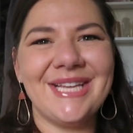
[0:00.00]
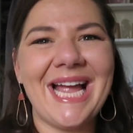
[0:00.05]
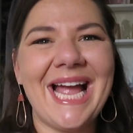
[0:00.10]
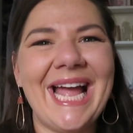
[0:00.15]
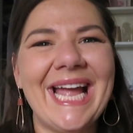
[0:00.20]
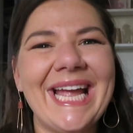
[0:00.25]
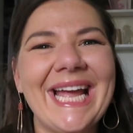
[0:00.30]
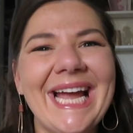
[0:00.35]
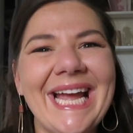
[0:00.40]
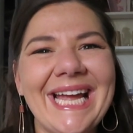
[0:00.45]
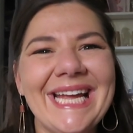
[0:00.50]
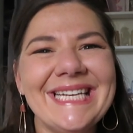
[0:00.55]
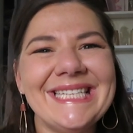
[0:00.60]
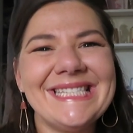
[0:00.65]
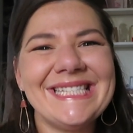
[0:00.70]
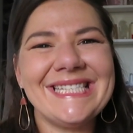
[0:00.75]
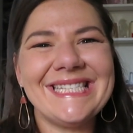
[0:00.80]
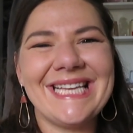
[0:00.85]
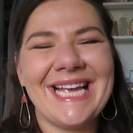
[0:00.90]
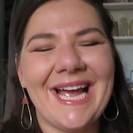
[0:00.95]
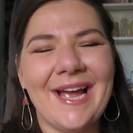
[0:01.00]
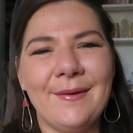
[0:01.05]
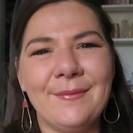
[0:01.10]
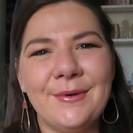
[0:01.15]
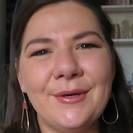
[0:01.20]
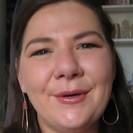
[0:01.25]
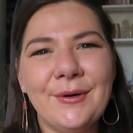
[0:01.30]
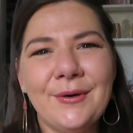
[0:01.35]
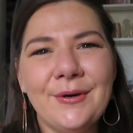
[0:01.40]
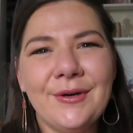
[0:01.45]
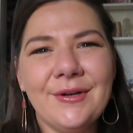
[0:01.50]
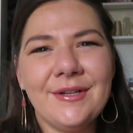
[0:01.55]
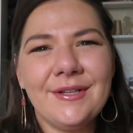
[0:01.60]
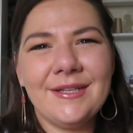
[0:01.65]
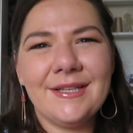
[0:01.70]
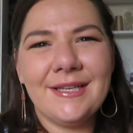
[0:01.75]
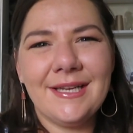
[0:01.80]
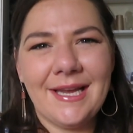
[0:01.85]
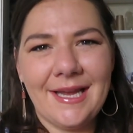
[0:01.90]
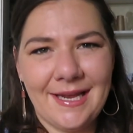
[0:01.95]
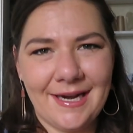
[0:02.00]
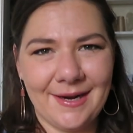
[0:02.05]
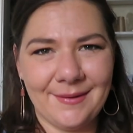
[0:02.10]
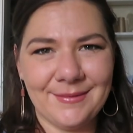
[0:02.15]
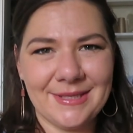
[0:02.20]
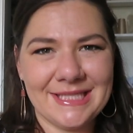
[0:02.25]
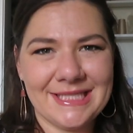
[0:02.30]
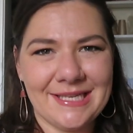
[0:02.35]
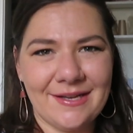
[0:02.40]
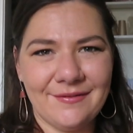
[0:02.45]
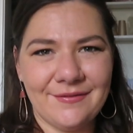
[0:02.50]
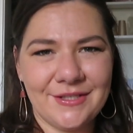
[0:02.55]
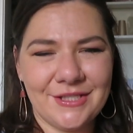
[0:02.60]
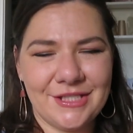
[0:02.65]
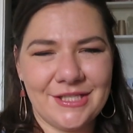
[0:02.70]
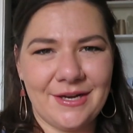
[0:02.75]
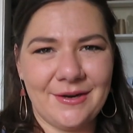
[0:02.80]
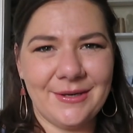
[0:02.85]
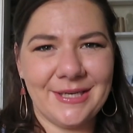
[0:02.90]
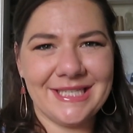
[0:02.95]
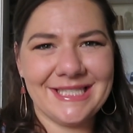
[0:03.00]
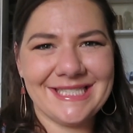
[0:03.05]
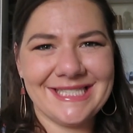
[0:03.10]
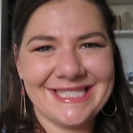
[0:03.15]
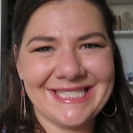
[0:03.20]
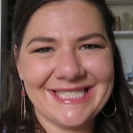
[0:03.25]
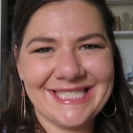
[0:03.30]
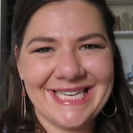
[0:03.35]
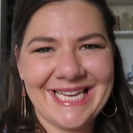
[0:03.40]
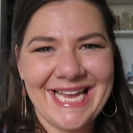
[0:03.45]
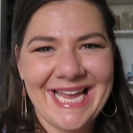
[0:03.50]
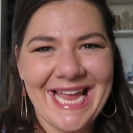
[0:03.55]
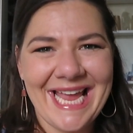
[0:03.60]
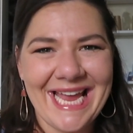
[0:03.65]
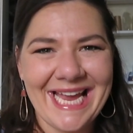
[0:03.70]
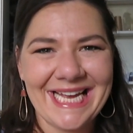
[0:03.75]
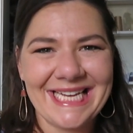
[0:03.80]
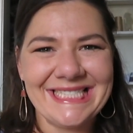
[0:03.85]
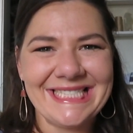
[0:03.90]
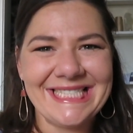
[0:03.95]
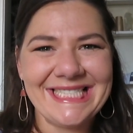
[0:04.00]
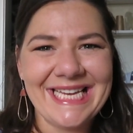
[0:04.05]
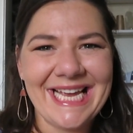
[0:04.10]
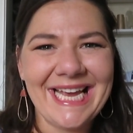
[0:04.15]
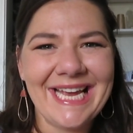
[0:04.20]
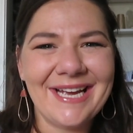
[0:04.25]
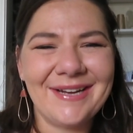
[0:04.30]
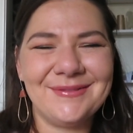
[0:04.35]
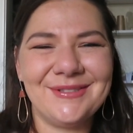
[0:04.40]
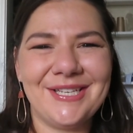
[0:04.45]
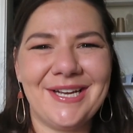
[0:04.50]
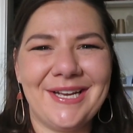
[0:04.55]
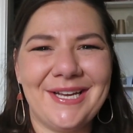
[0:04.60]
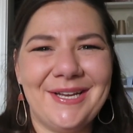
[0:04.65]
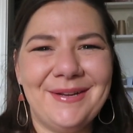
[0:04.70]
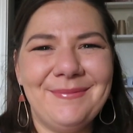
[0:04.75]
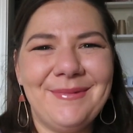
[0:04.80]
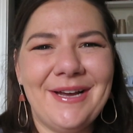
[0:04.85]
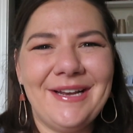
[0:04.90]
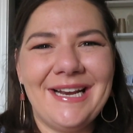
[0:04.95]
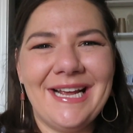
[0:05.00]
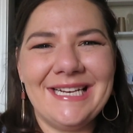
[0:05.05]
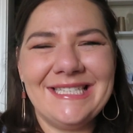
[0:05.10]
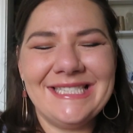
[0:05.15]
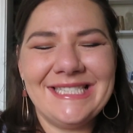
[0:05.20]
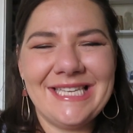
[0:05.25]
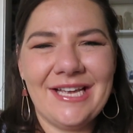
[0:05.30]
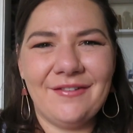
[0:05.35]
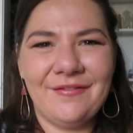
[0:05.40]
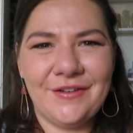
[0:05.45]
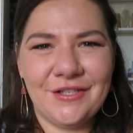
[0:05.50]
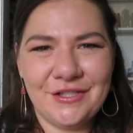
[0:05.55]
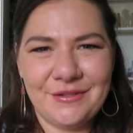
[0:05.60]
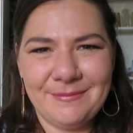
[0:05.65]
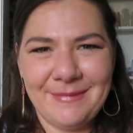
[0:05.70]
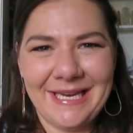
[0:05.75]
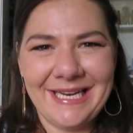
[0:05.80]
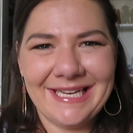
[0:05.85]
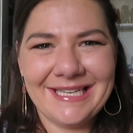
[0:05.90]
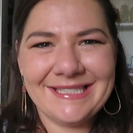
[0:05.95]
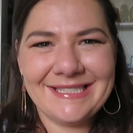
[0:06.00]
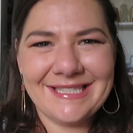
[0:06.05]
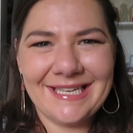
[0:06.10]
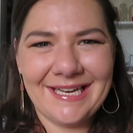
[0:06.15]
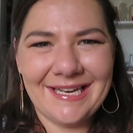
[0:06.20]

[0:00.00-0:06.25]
Hi guys, I'm Nicole and I'm the Selfish Sewist, and today I'm talking about unselfish makes.